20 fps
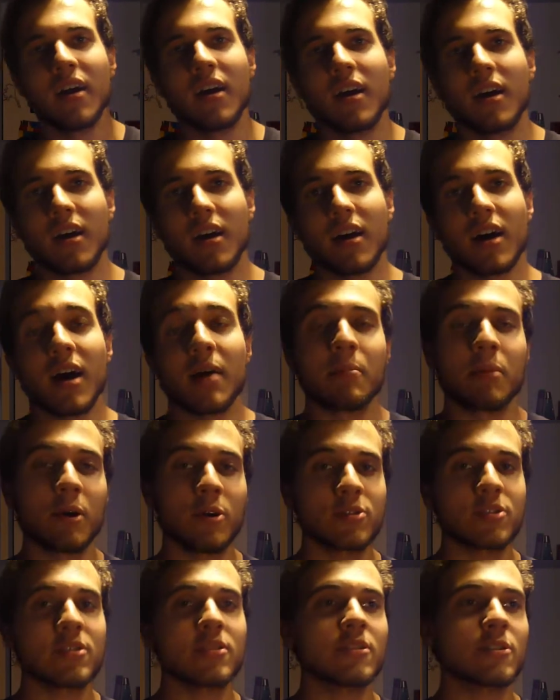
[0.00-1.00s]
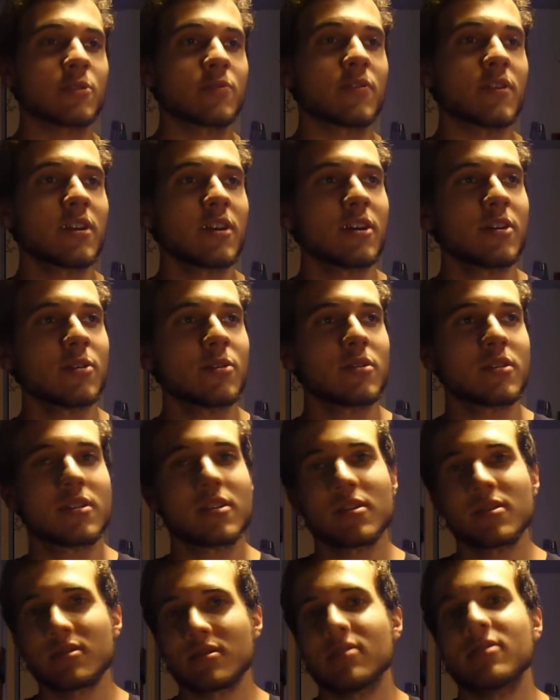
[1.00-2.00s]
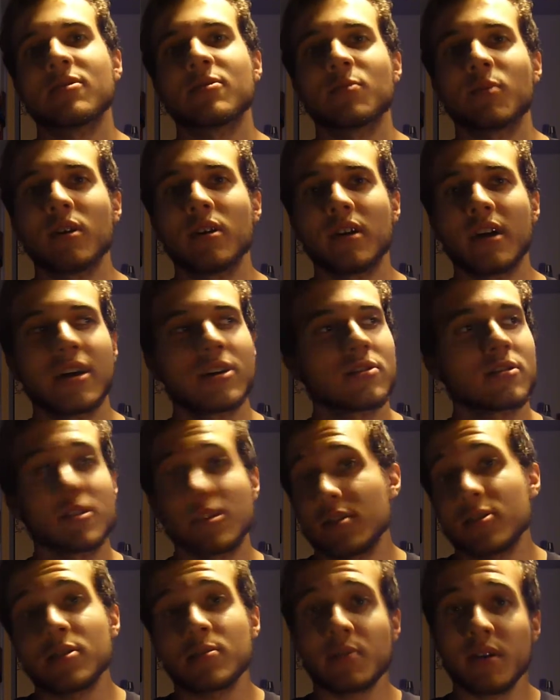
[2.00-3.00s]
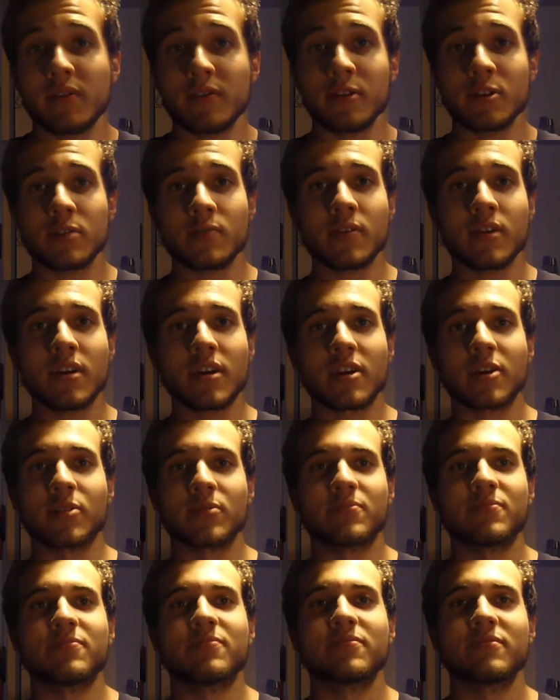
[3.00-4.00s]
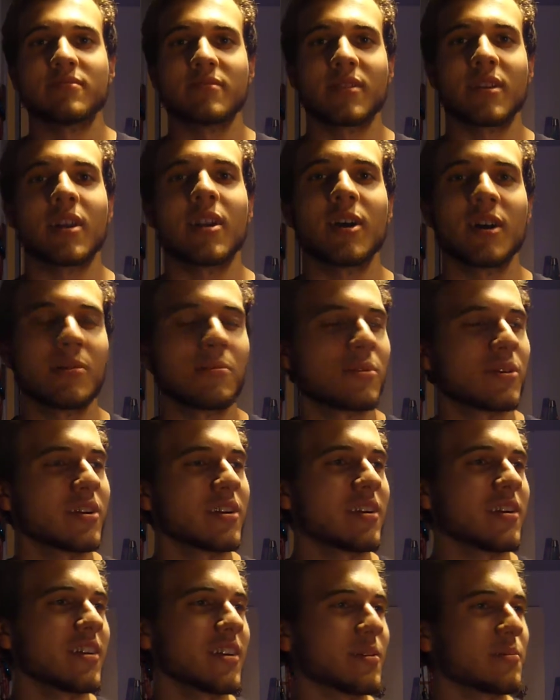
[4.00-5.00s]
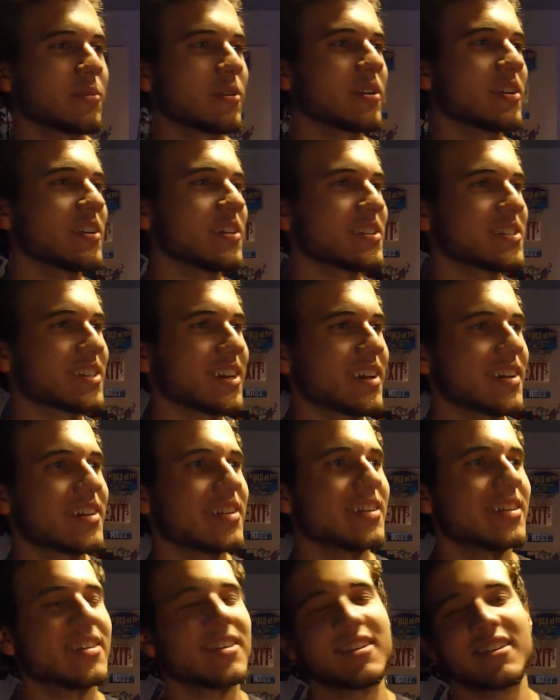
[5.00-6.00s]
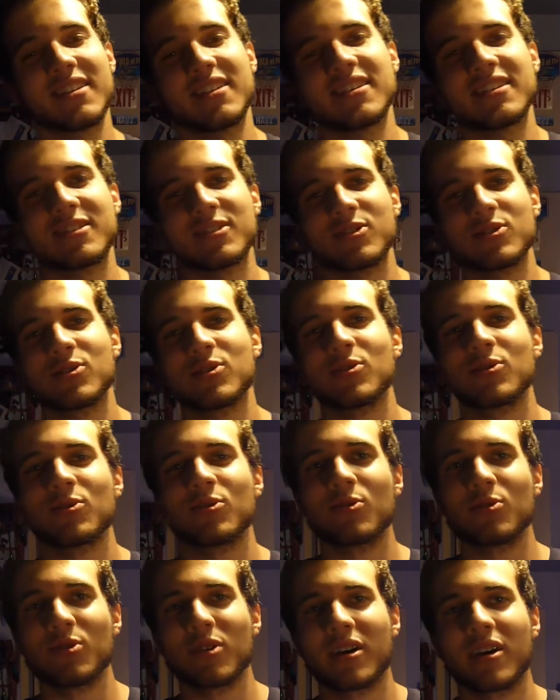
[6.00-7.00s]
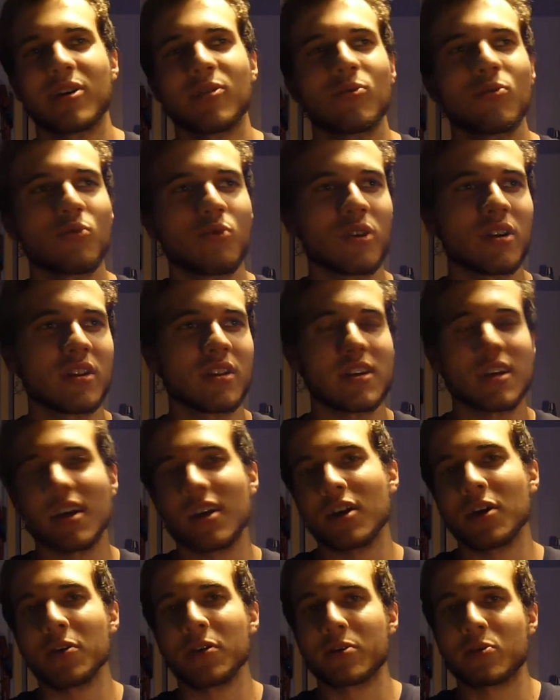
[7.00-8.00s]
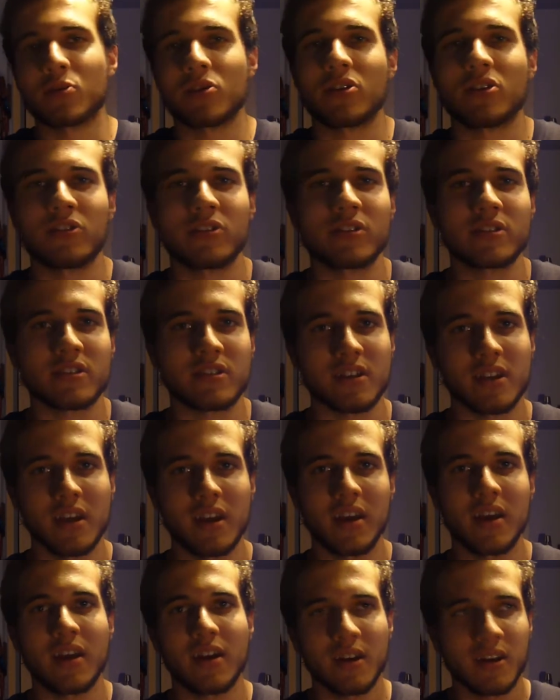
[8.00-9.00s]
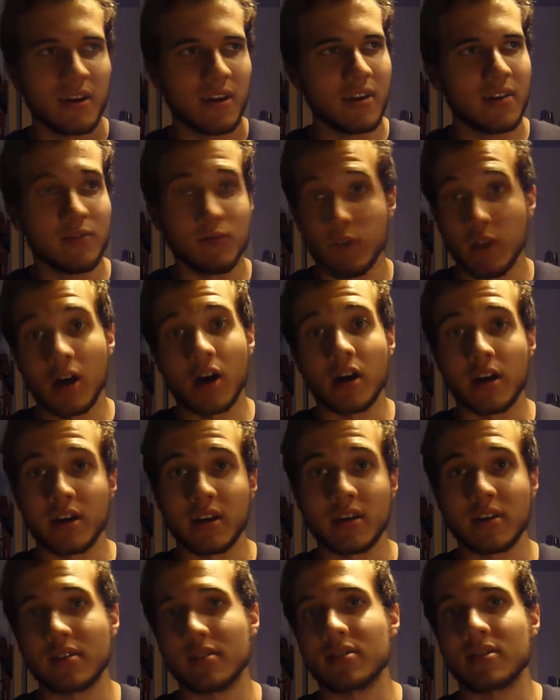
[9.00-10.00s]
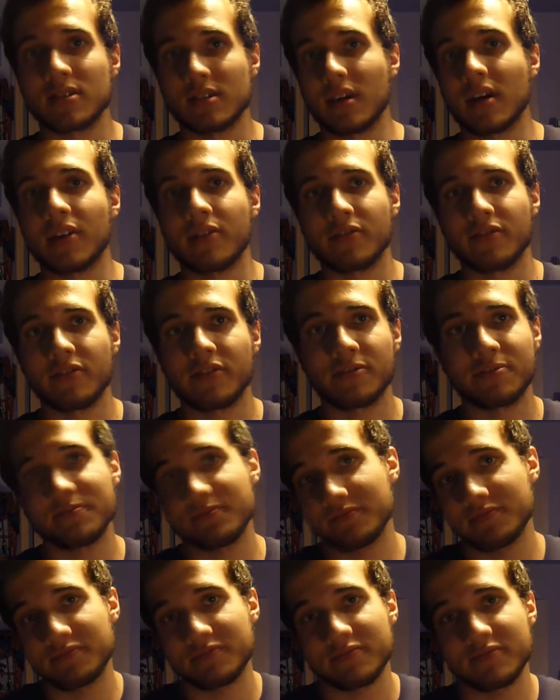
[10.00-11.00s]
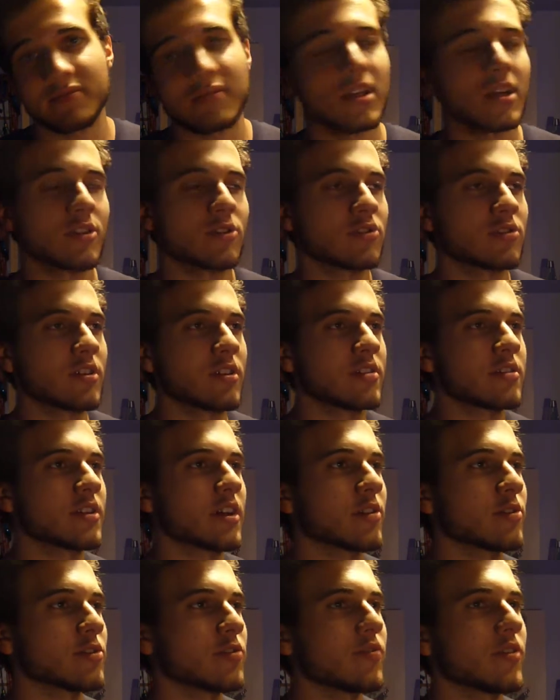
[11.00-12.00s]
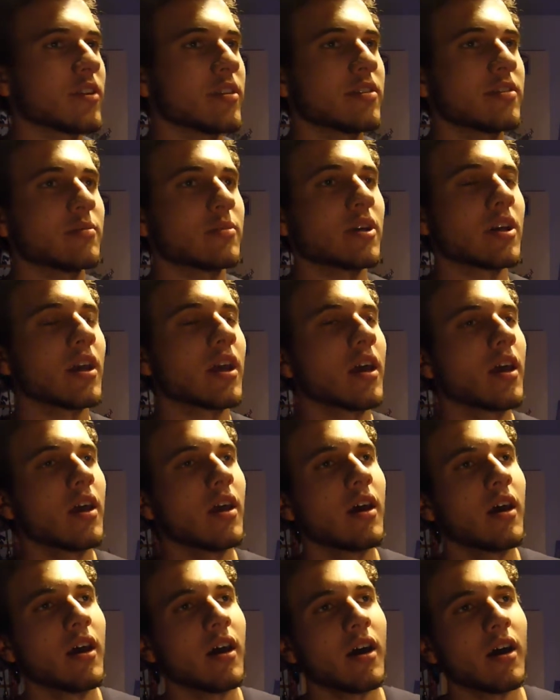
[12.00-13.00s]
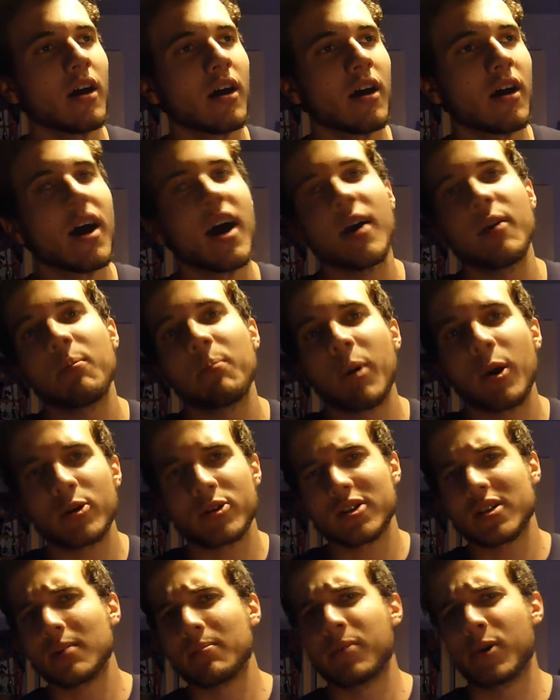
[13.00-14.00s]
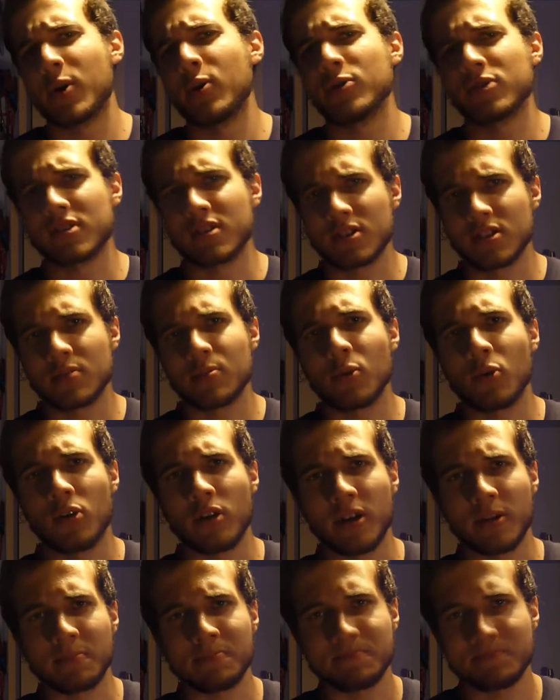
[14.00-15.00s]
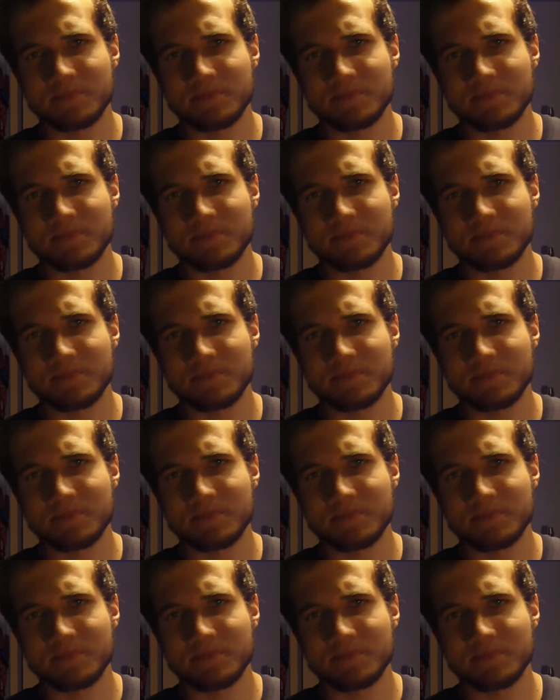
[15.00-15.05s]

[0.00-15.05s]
Uh, I'm posting this video because, well, actually, this is my first video. You know, I'm pretty, I'm pretty excited to really get going with all this vlogging stuff. It, it sounds fun to me. Uh, I posted a post this morning